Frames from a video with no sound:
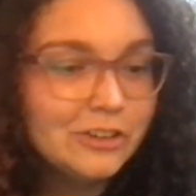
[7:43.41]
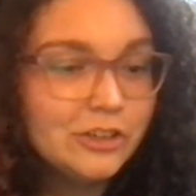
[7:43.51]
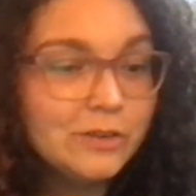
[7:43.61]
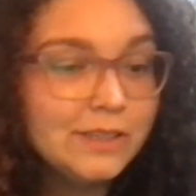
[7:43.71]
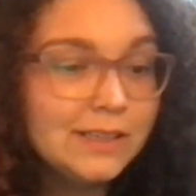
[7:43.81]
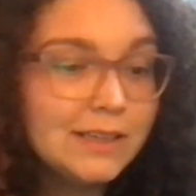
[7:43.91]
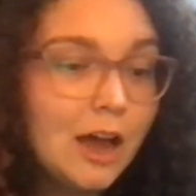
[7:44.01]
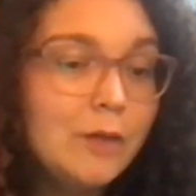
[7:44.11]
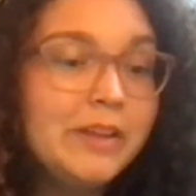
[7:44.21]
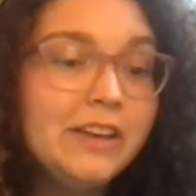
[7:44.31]
Joe says
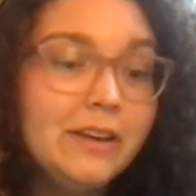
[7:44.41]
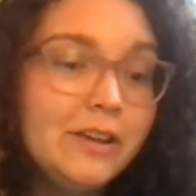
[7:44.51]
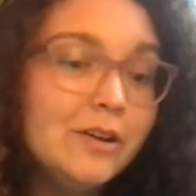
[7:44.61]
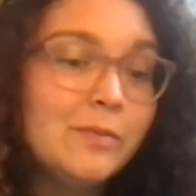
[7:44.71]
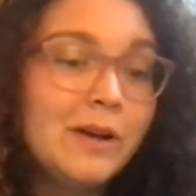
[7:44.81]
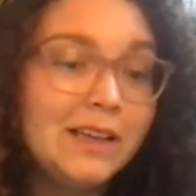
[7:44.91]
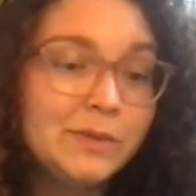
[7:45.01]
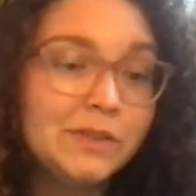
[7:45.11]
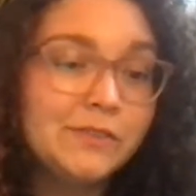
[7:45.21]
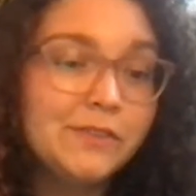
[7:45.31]
Comet
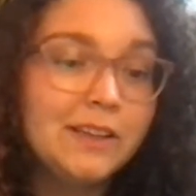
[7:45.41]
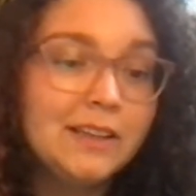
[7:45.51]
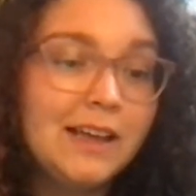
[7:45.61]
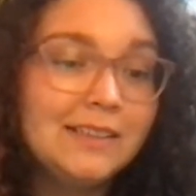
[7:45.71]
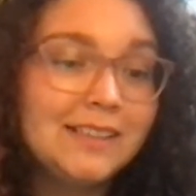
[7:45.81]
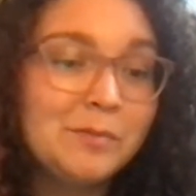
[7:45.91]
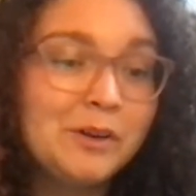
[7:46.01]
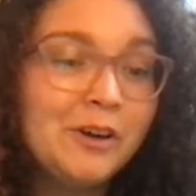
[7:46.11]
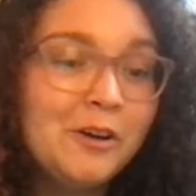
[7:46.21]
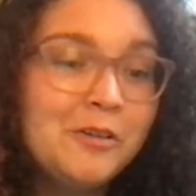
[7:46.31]
Neowise was fun last
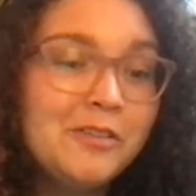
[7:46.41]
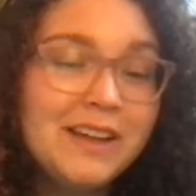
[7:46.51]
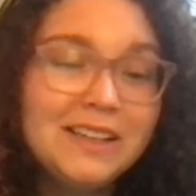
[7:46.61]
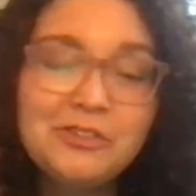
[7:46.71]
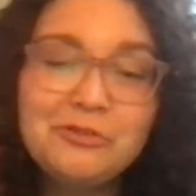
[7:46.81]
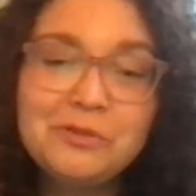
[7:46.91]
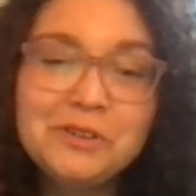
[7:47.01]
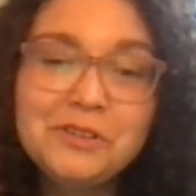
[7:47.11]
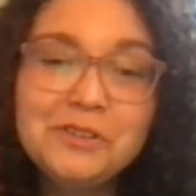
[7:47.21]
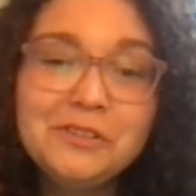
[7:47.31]
summer. Oh, that's
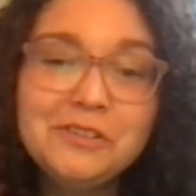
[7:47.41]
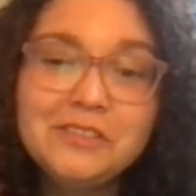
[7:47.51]
true.